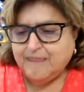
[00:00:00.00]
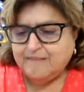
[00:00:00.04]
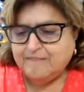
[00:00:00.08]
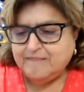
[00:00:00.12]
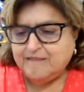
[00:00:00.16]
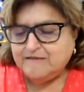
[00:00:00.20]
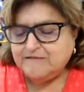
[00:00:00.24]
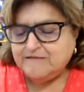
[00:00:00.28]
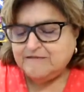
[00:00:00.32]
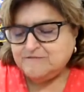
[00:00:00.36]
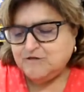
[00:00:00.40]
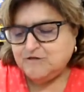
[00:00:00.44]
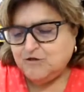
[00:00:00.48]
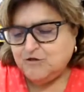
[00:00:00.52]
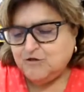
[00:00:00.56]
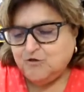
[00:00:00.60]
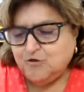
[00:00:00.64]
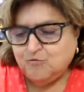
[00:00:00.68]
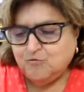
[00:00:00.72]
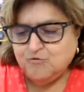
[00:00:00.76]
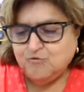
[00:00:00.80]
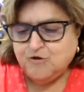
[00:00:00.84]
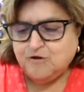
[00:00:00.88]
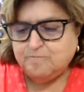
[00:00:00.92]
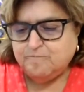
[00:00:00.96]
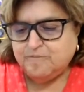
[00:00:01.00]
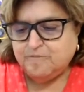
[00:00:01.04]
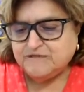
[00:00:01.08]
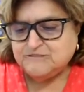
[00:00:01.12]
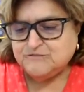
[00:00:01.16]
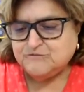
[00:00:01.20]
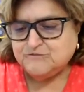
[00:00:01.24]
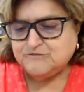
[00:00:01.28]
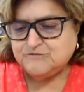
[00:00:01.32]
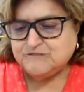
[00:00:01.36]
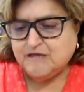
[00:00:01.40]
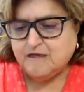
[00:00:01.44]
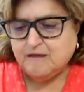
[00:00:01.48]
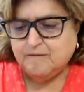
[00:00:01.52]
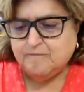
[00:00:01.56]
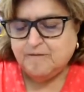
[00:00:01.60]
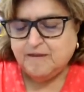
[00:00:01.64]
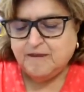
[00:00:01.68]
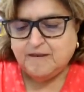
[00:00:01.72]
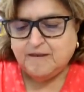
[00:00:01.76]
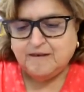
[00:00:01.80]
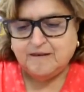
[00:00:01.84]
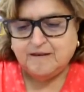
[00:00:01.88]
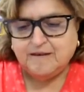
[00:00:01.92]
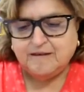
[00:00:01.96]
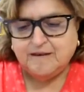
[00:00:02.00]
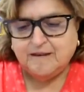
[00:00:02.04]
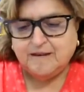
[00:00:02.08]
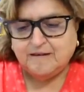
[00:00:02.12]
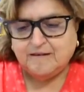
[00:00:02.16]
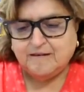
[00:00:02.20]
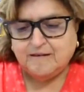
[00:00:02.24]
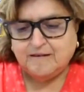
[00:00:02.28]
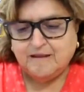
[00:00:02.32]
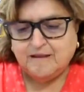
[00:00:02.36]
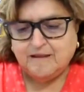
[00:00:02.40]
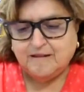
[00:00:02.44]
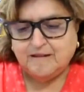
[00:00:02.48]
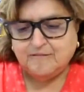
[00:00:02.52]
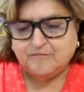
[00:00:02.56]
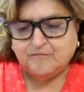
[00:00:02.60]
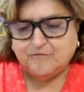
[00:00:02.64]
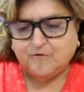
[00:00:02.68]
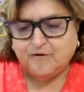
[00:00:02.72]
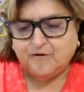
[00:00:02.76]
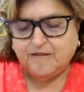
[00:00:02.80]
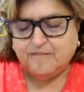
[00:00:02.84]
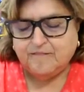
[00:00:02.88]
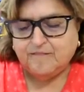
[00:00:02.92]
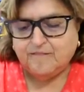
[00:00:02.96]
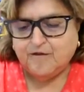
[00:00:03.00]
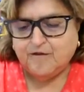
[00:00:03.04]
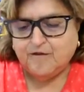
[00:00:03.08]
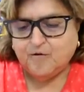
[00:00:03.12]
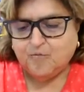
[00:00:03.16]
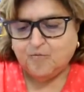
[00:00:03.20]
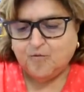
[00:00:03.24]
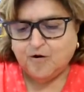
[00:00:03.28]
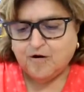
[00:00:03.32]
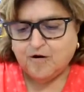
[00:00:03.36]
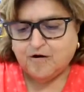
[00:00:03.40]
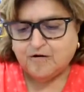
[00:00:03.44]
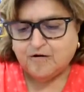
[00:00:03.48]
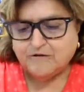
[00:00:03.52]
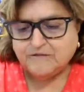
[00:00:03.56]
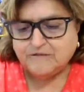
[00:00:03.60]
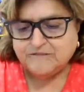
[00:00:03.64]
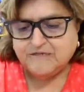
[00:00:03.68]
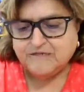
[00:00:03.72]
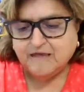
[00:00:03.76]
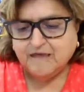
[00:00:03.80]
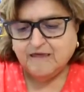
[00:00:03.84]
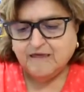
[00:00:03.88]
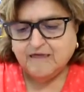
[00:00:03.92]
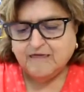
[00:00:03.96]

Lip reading: these union busters come in and threaten their workers